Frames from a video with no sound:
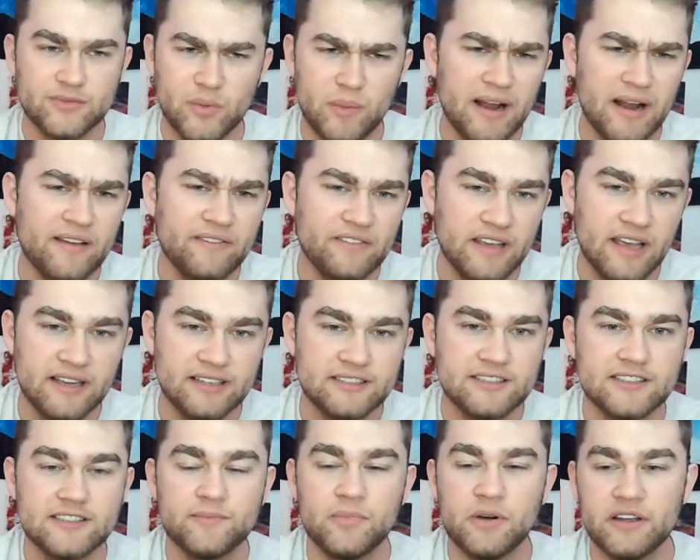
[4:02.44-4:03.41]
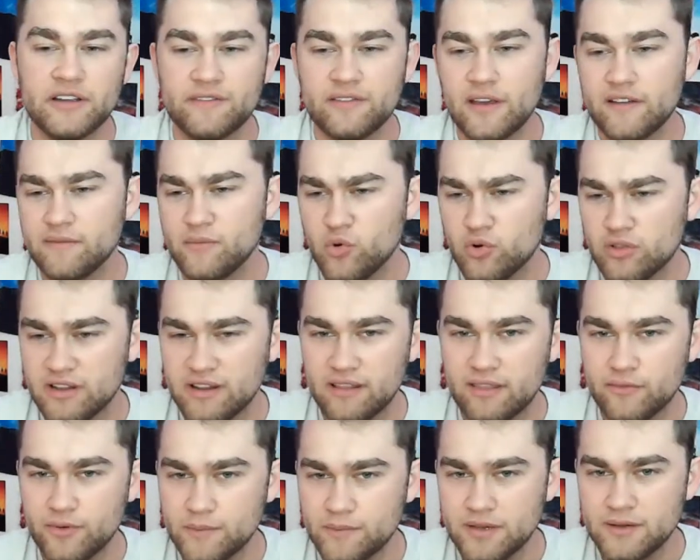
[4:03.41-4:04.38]
We might have guests, but if you have more than
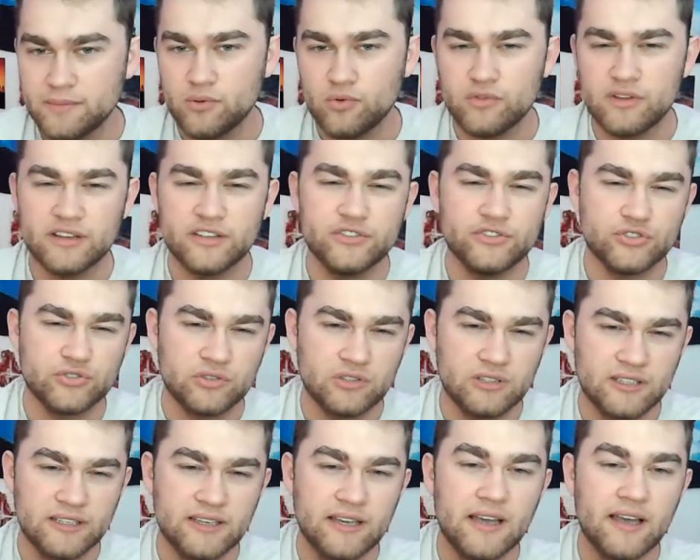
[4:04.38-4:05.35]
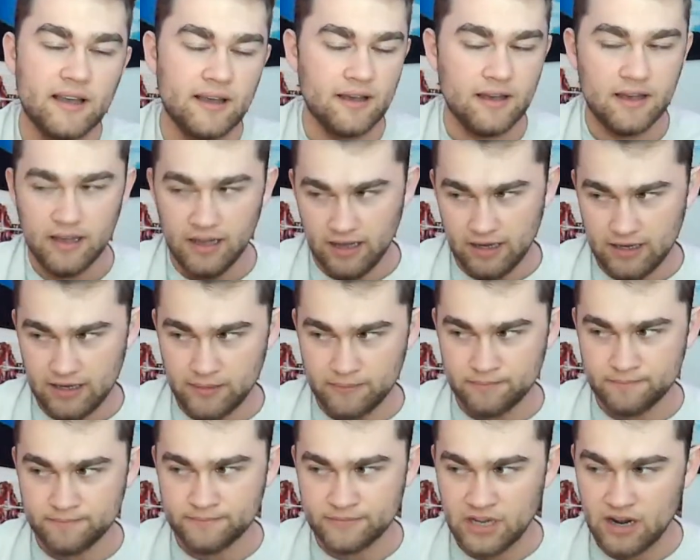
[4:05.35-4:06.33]
3 people, then usually
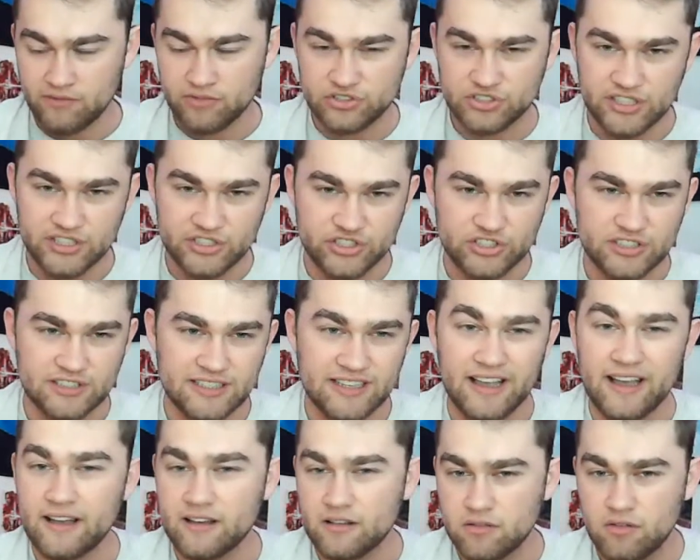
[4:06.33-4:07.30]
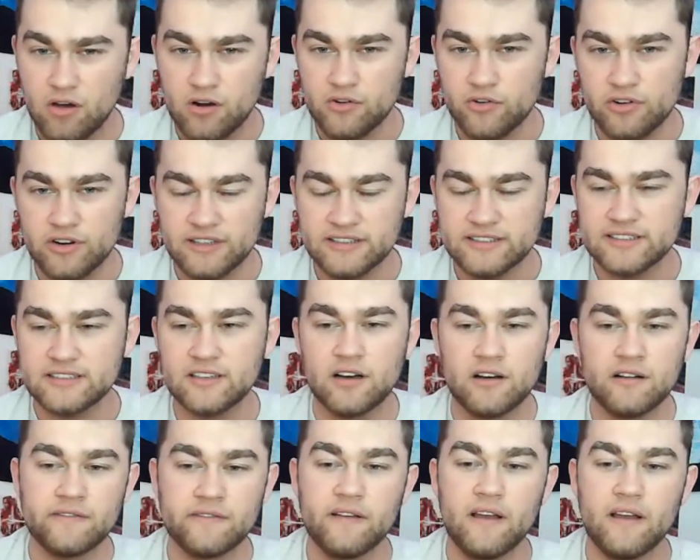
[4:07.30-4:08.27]
conversations get cluttered and
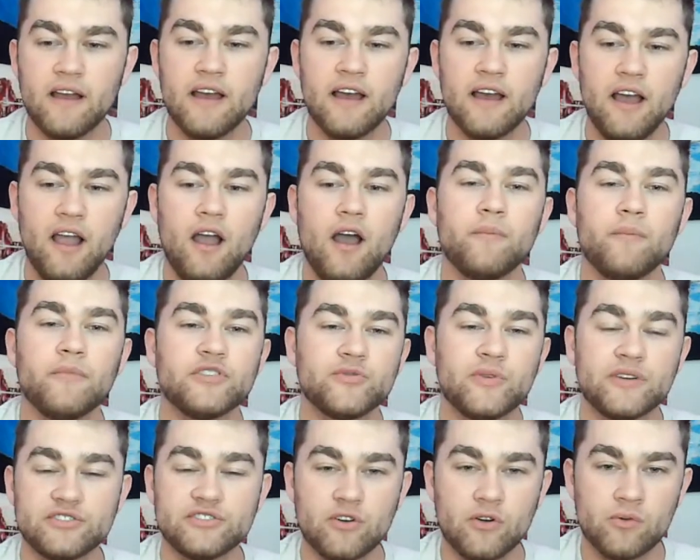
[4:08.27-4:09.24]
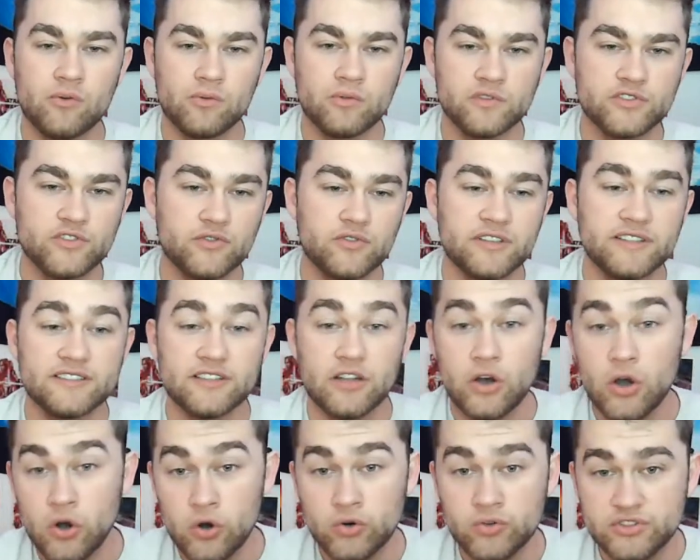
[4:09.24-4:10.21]
stuff. This way, Star Wars only is the
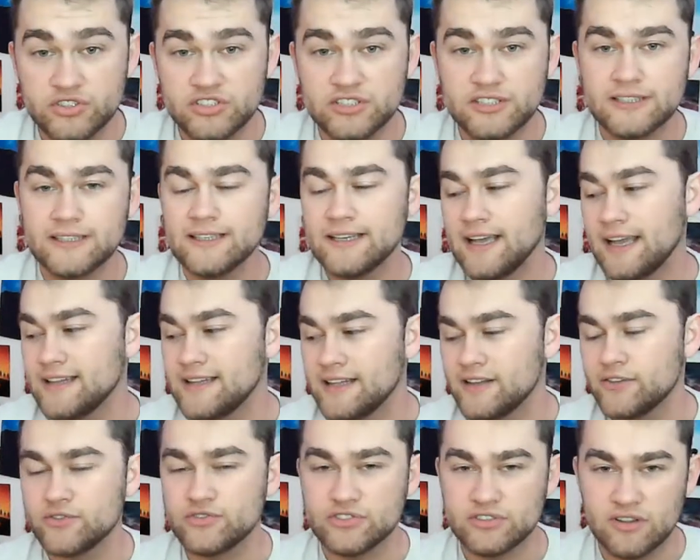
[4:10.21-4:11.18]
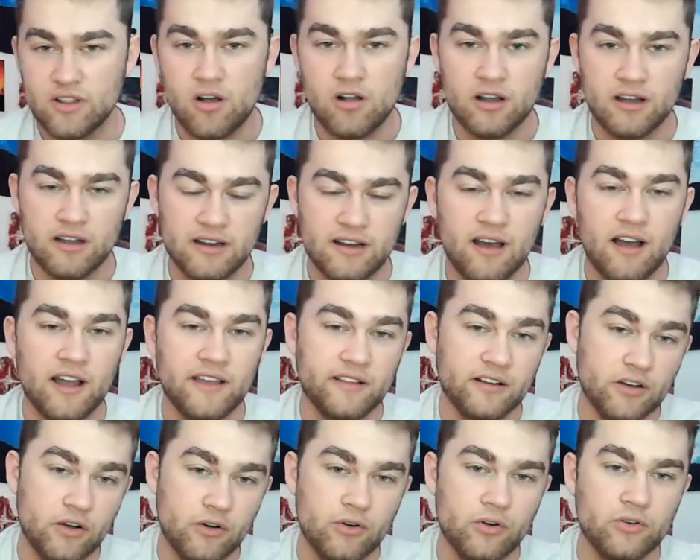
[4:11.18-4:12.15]
host, and then there's Lunga and I, the
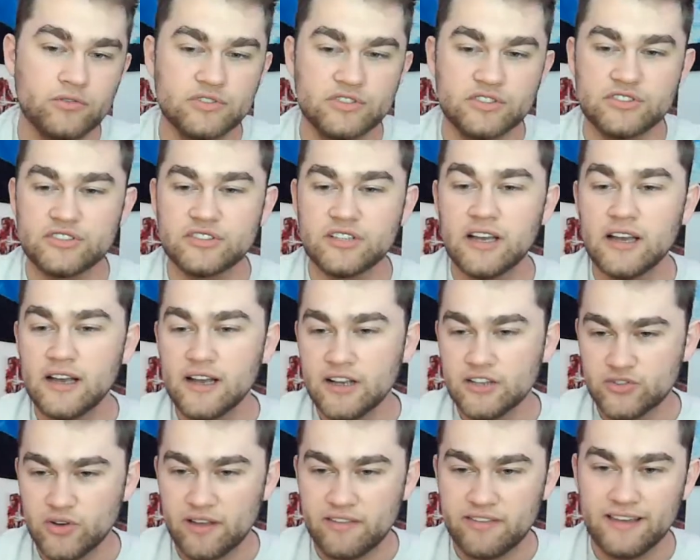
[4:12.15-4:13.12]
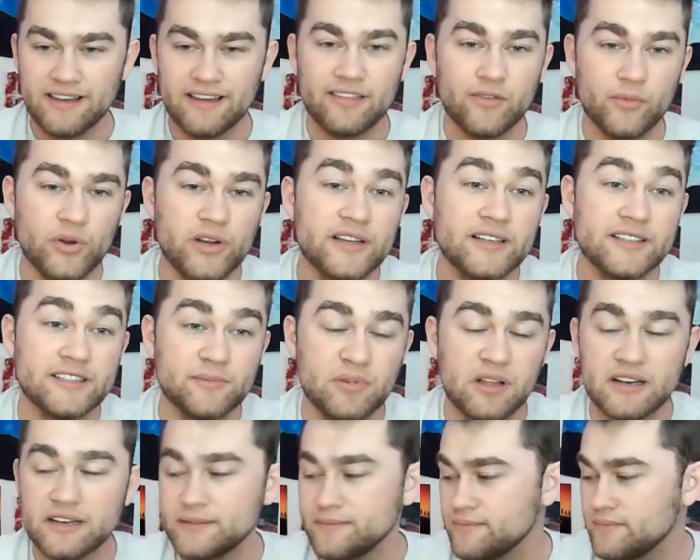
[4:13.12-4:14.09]
co-hosts. So I think 3 is
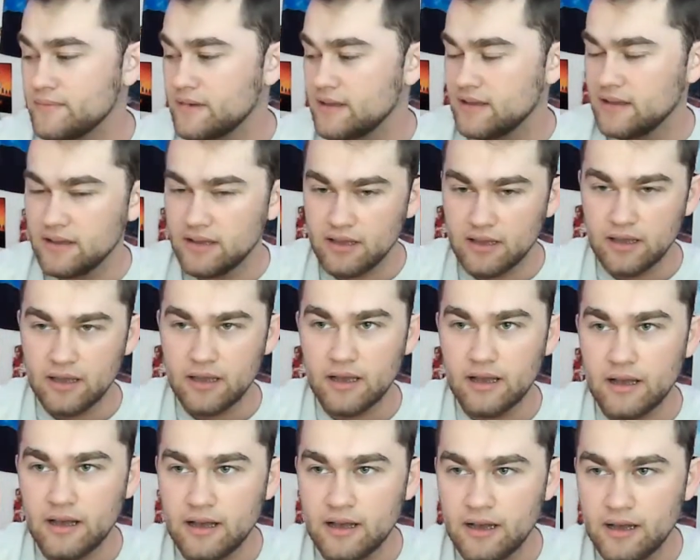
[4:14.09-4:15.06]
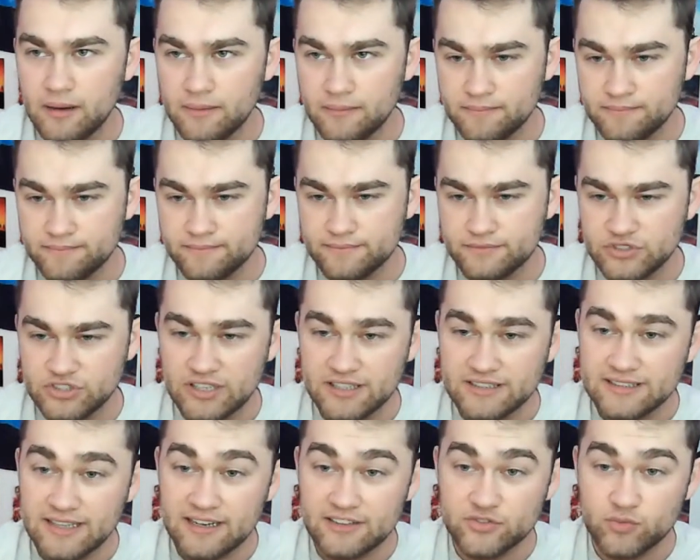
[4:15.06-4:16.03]
plenty. So
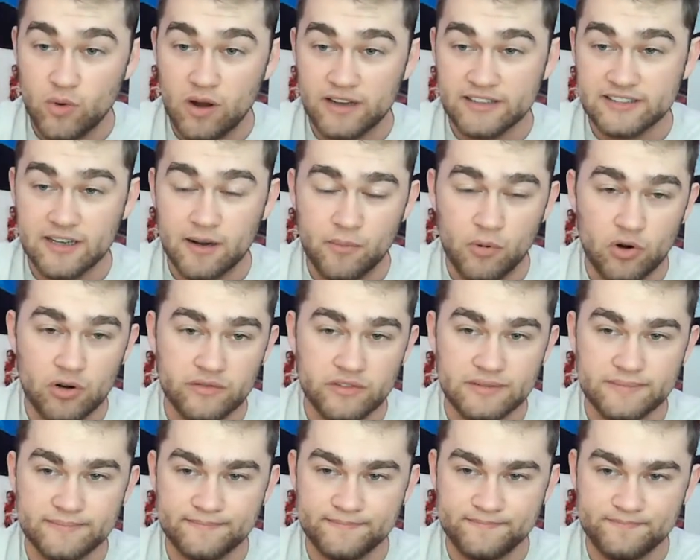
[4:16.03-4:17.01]
yes, that is why he's not part of it.